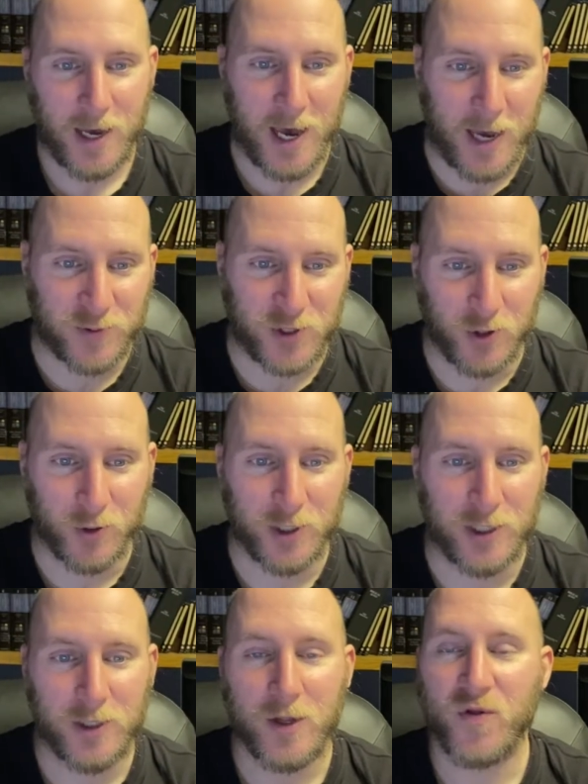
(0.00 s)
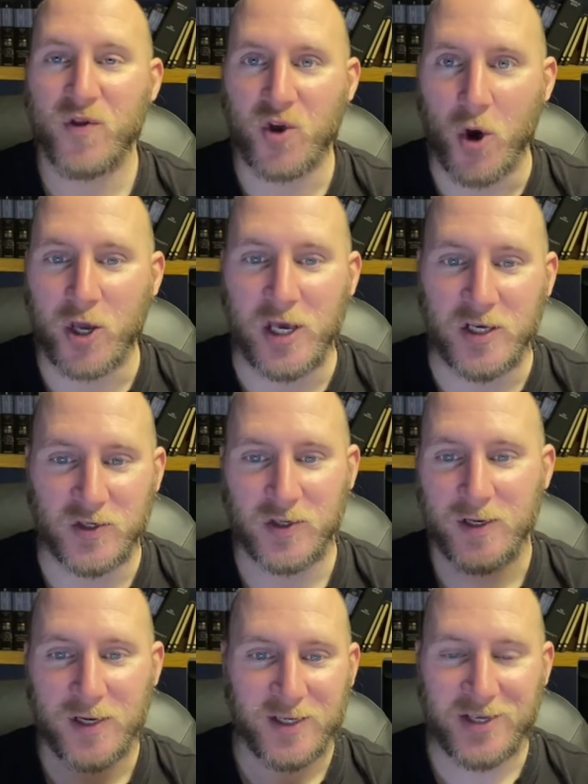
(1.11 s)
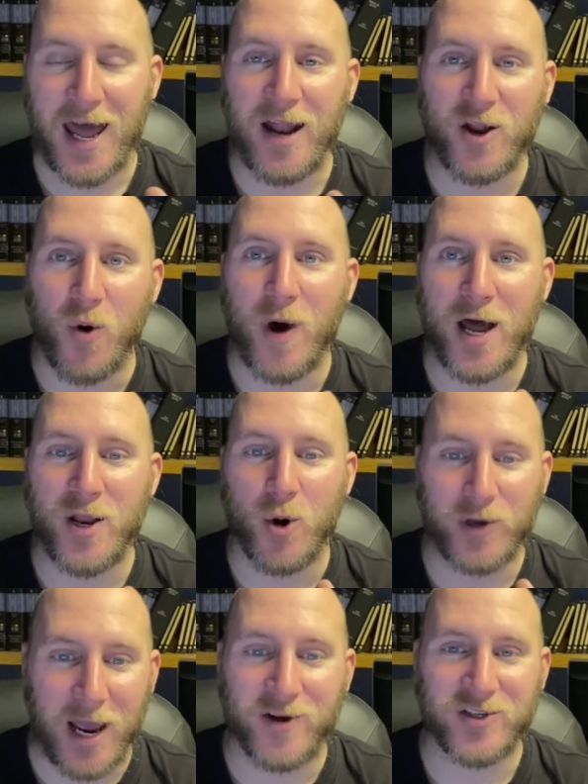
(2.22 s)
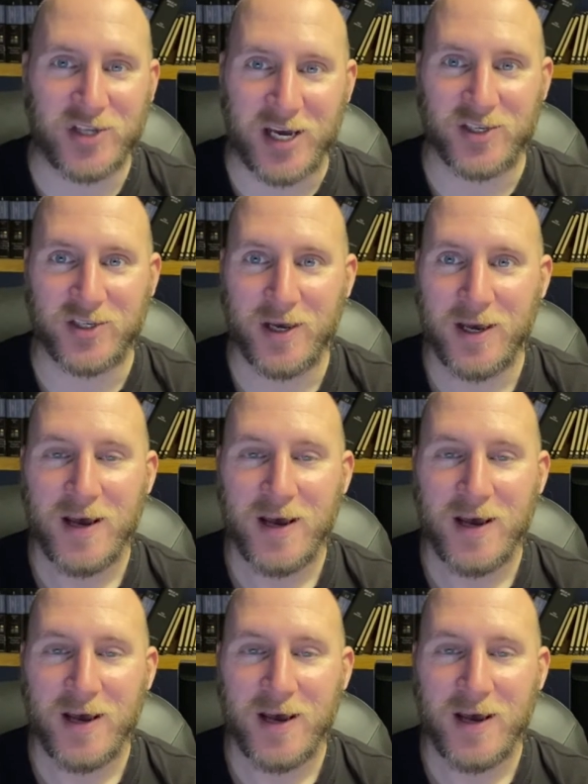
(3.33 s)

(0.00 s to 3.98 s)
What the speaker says: Absolutely the cookies. Santa don't want no carrot sticks.